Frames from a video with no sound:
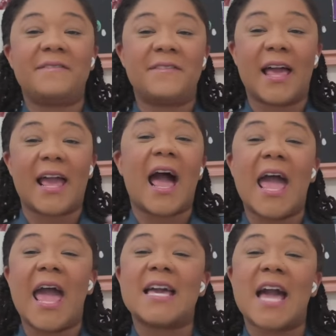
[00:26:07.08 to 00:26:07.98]
feel like I
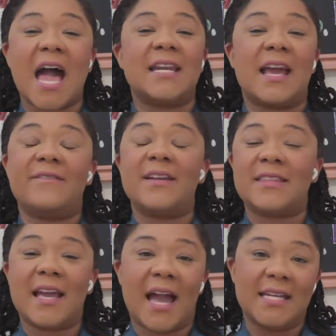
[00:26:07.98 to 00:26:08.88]
had gotten
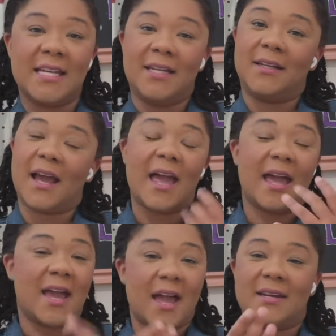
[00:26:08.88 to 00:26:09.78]
everything I needed. I
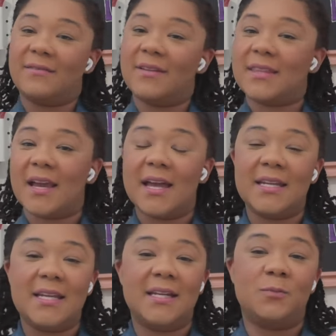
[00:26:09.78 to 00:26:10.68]
had gotten everything I
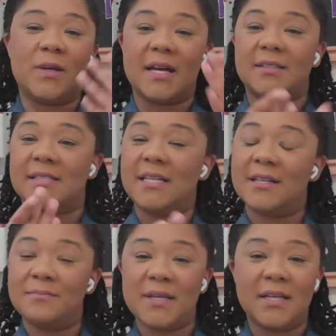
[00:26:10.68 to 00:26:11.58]
needed. We got to see
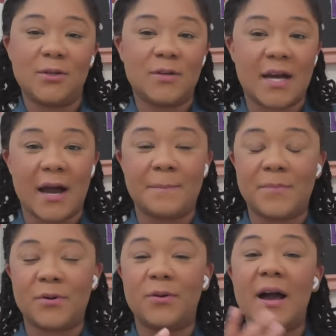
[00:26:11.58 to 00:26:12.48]
them be a little
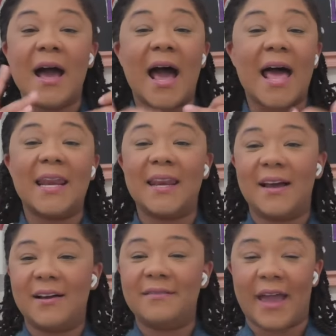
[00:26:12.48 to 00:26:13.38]
couple. I
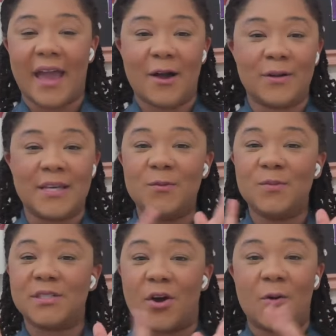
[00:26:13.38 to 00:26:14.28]
love how he
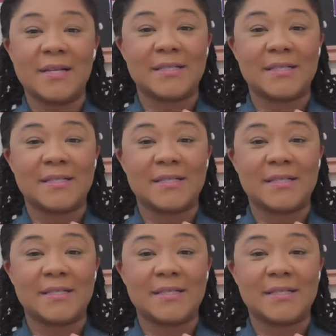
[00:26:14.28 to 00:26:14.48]
was always